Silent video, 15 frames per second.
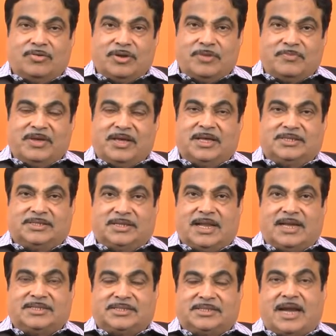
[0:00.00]

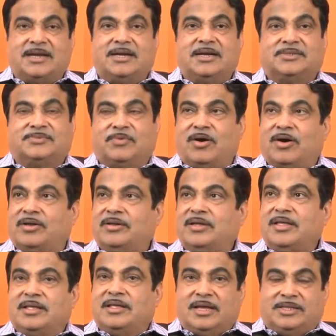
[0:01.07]
codification and standards for
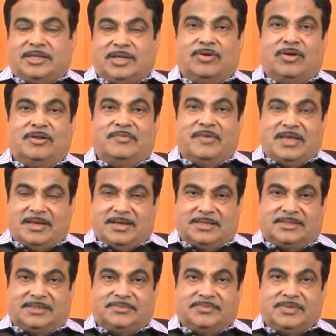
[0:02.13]
ethanol
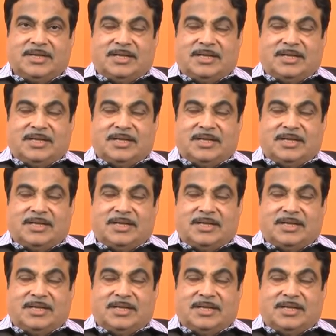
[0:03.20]
vehicles.